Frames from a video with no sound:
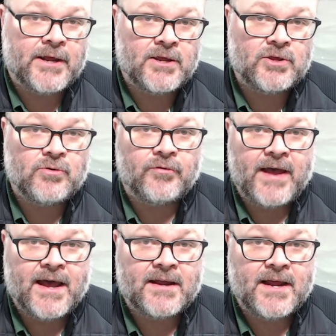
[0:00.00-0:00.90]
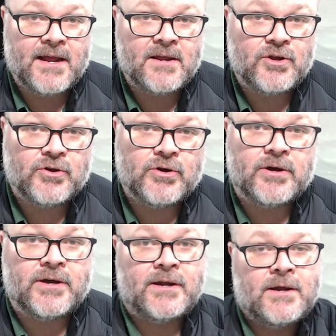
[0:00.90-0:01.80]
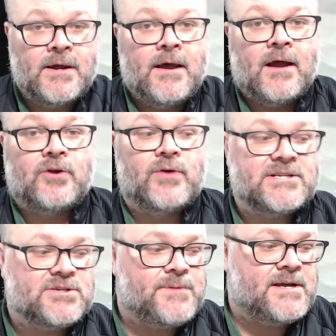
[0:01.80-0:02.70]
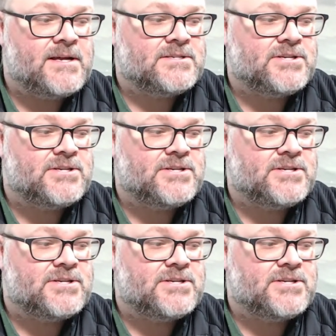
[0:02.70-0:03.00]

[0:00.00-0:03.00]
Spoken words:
you have had a good Christmas.